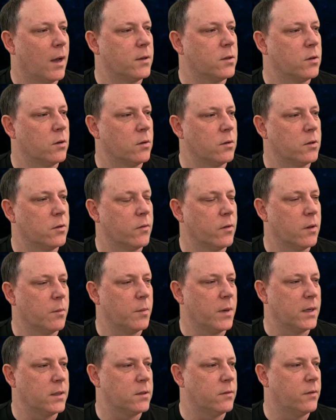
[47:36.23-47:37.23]
I searched for
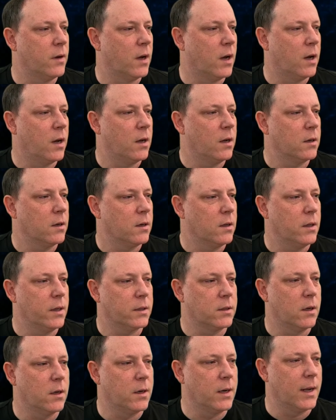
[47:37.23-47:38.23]
the best pho,
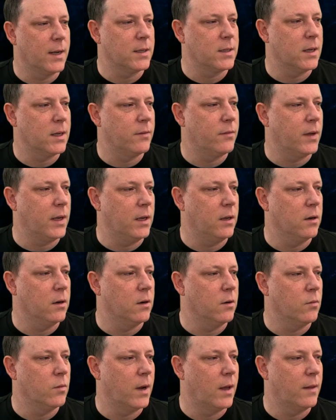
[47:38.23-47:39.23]
clicked on SF
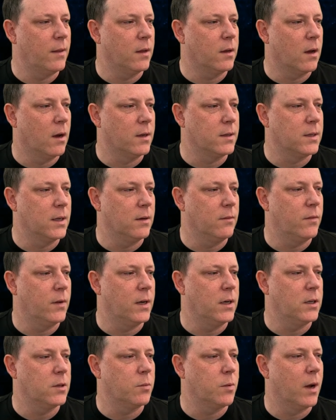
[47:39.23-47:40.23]
Eater, read the content,
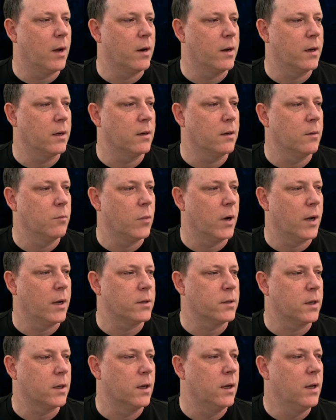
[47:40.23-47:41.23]
finished
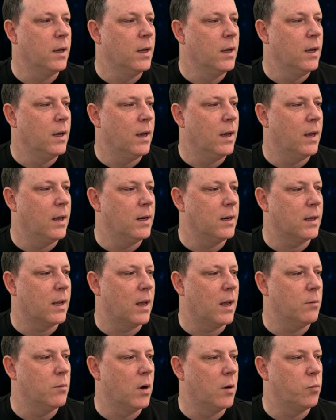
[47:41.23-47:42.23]
browsing, and it
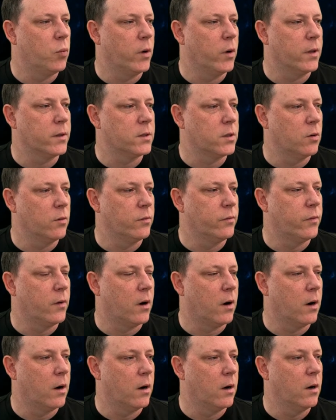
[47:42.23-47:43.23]
came up with, so
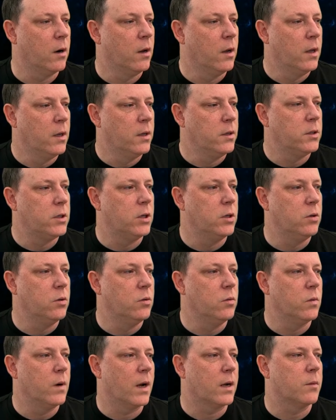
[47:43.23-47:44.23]
far,
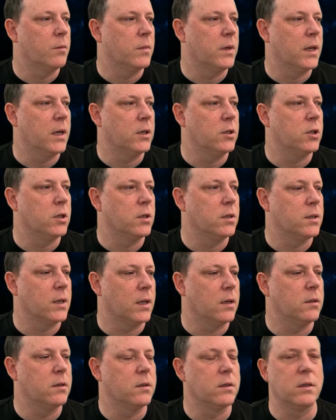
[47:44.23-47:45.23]
2
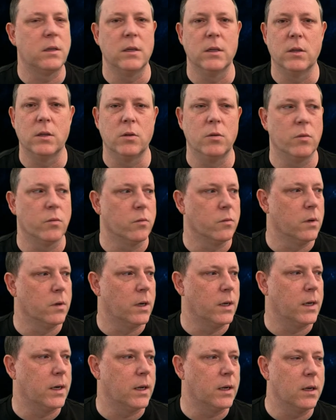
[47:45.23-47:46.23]
recommendations, and it's still
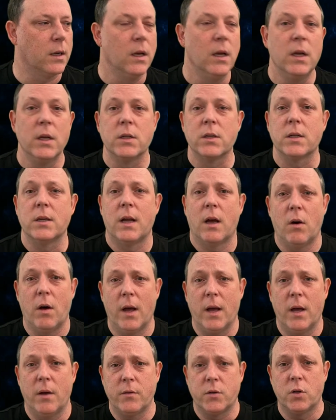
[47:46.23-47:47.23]
running. So
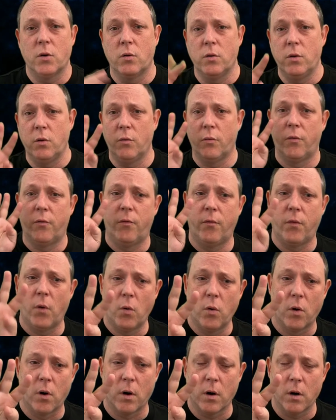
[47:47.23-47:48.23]
now I have shown you
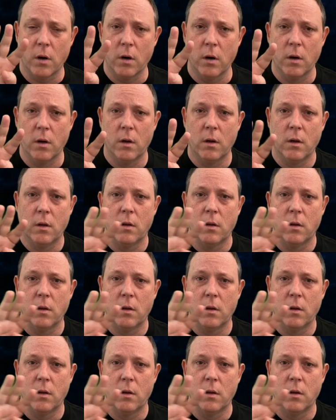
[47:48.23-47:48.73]
four